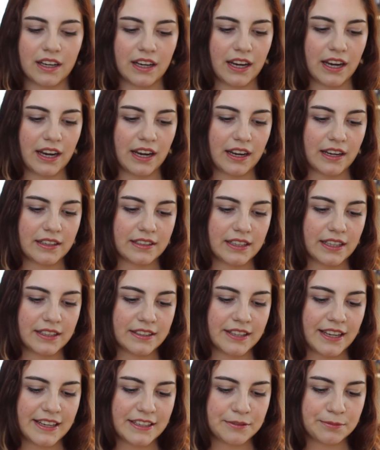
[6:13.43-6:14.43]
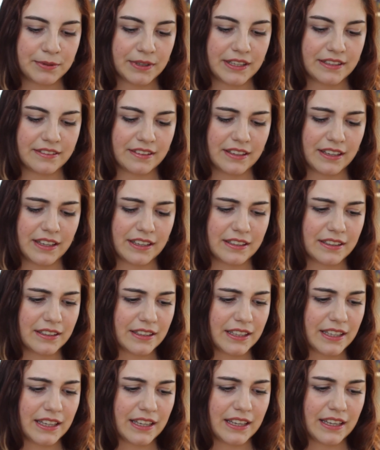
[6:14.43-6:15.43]
and it takes place in
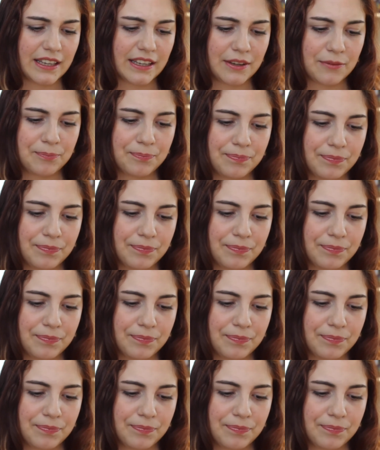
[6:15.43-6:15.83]
Italy.